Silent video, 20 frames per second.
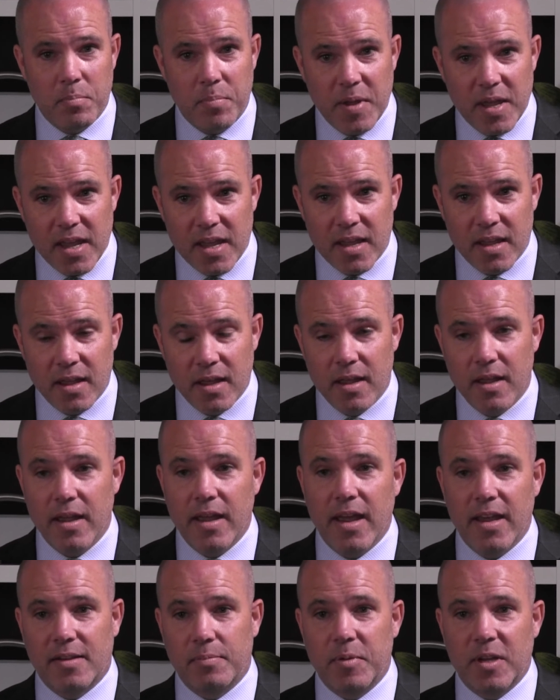B,
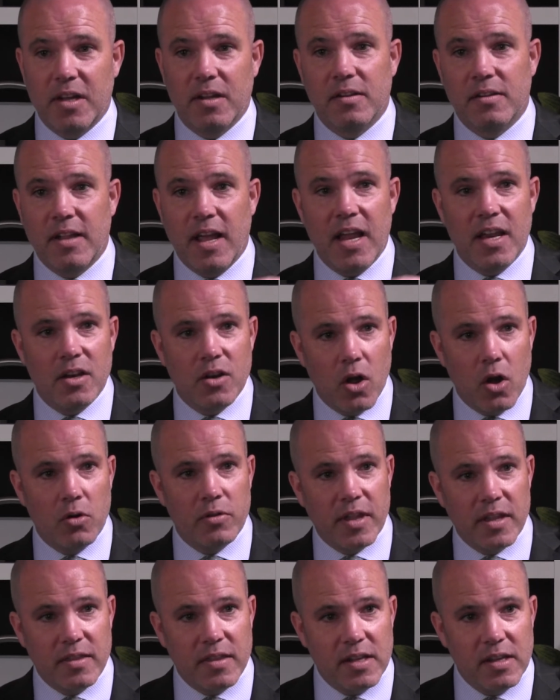it's because they know
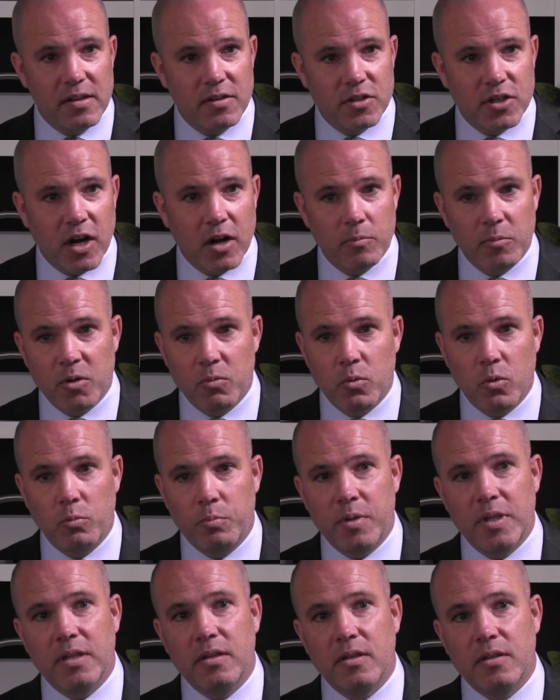that these gentlemen will
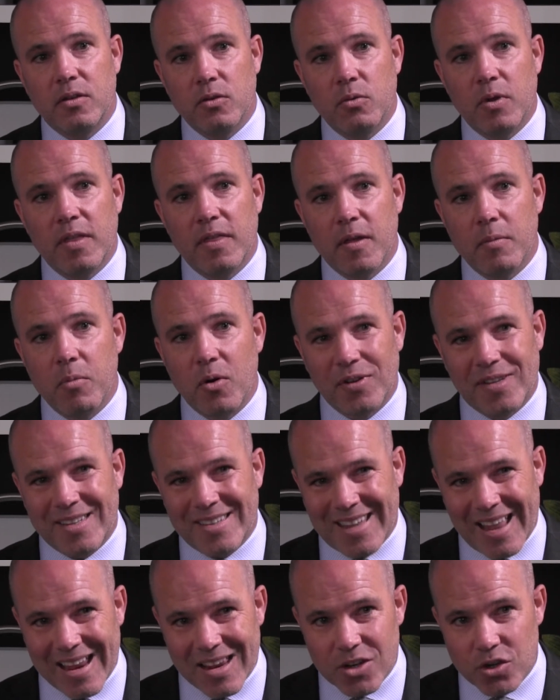be doing the most
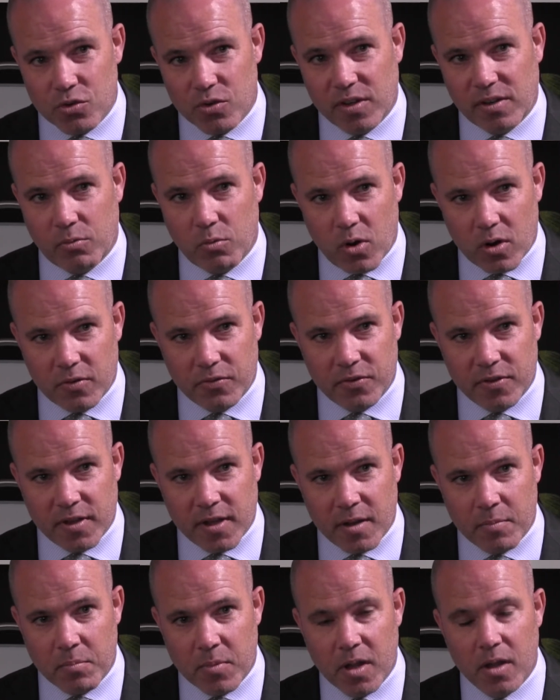dangerous work for
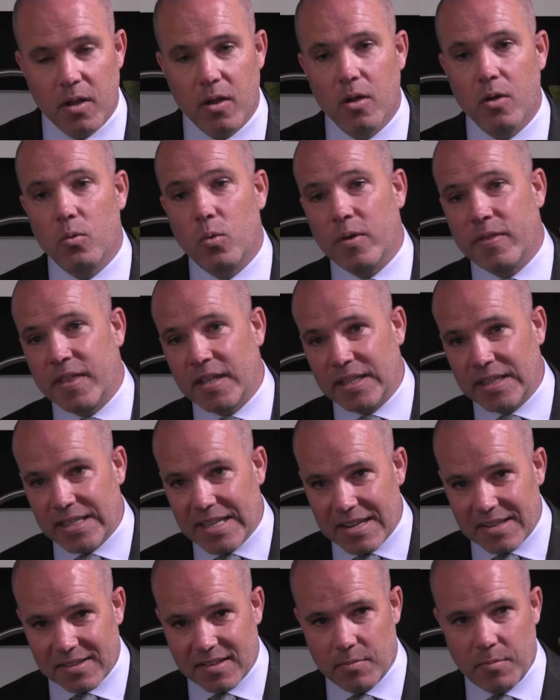them with the
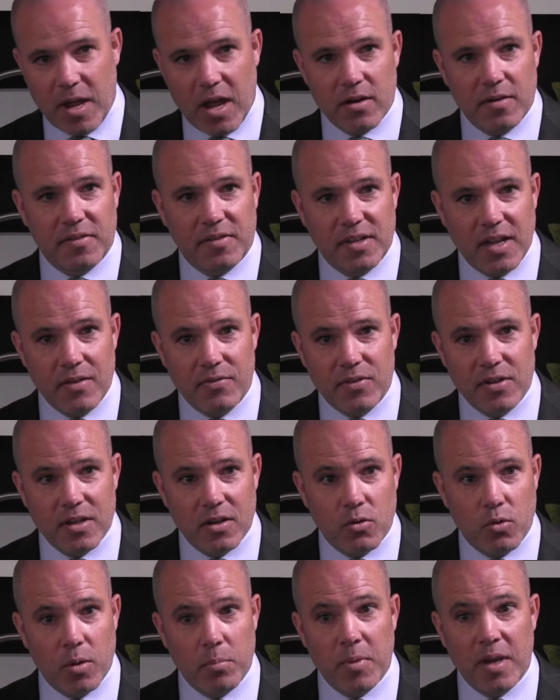least amount of safety
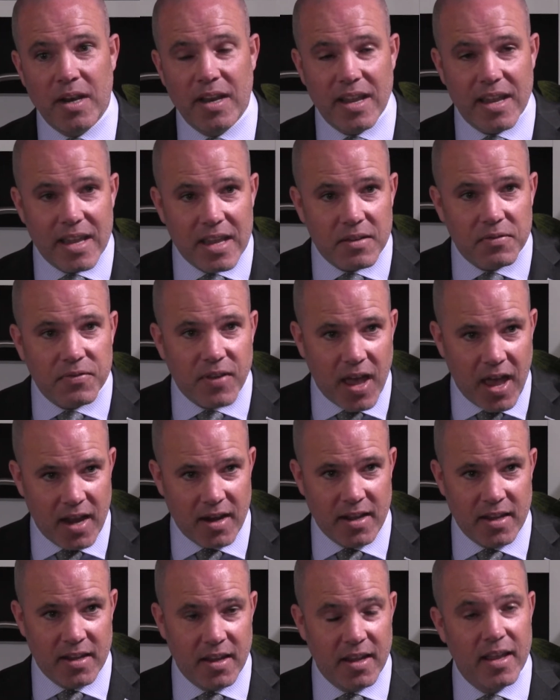equipment, if
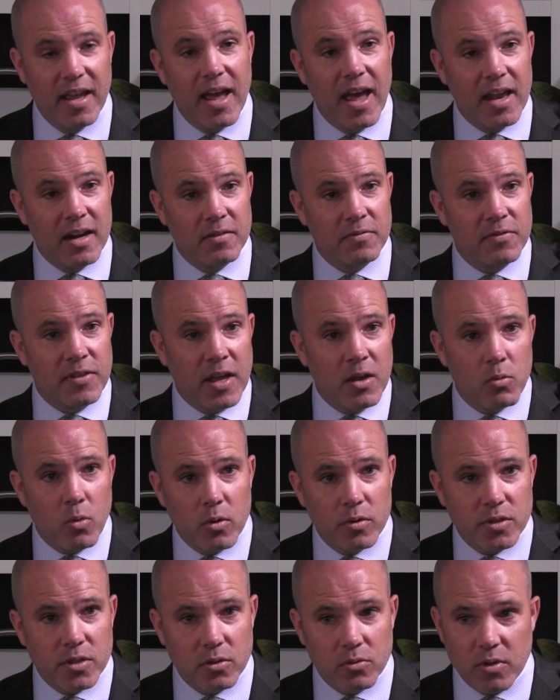any. And if they
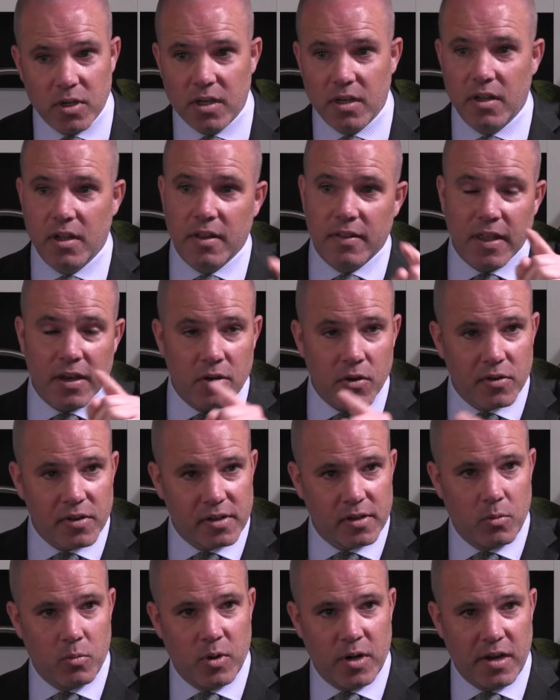won't do it, they know
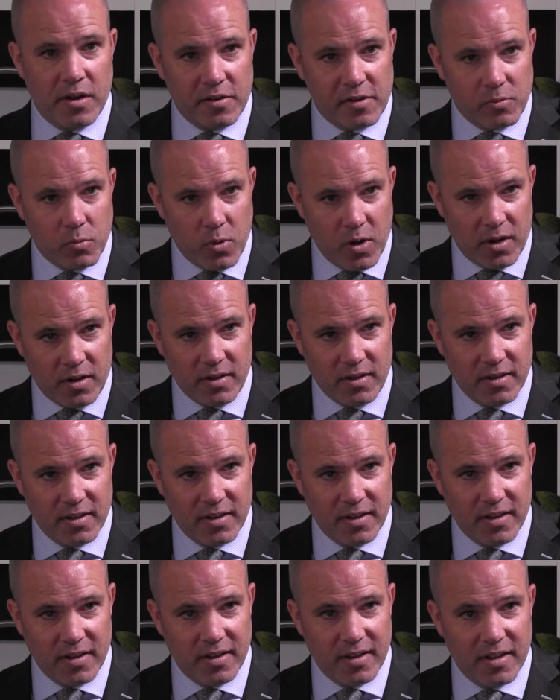someone else will.
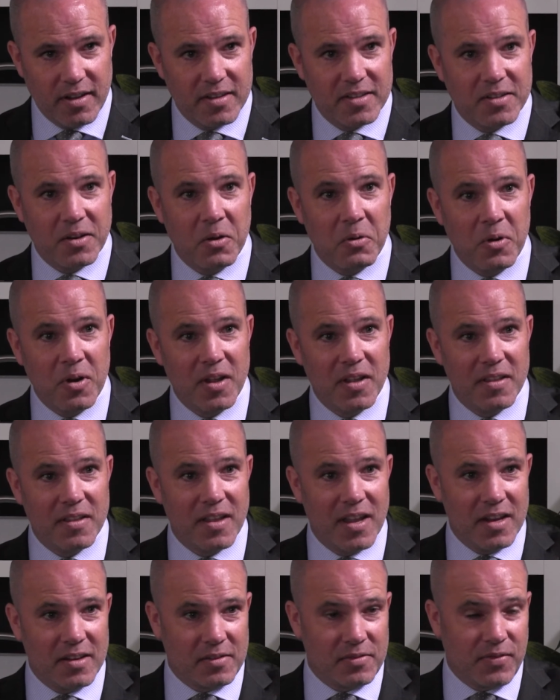So
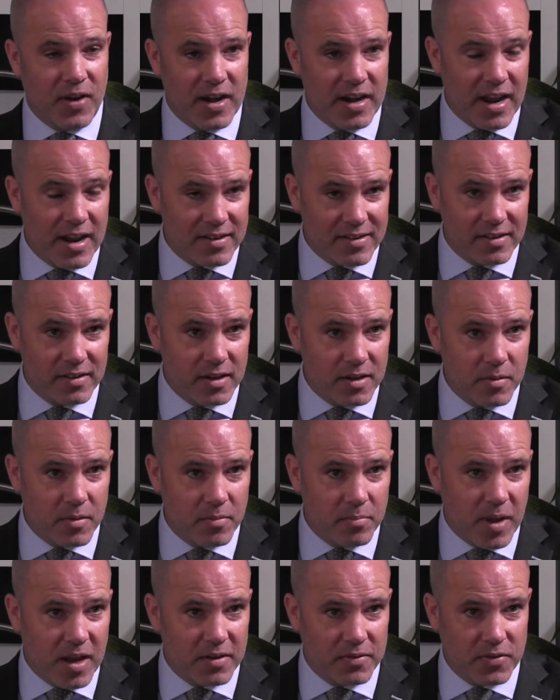it's financially
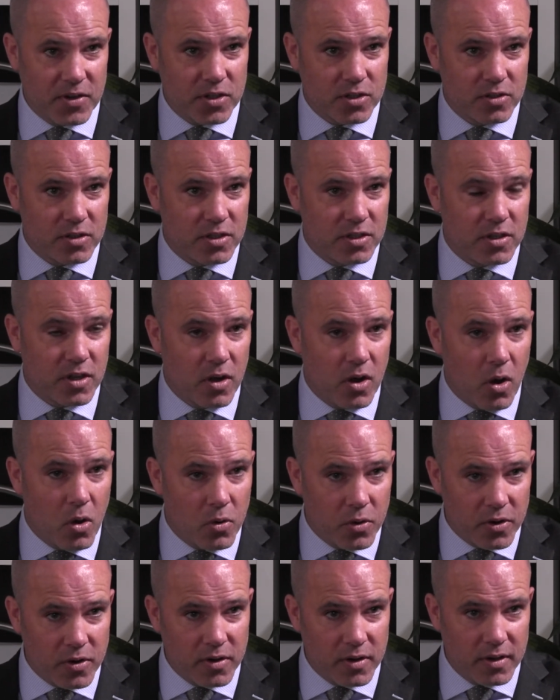beneficial to the
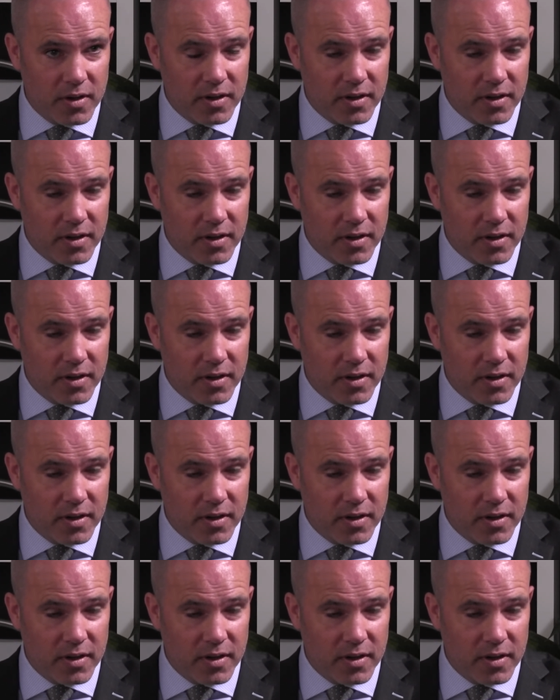owner,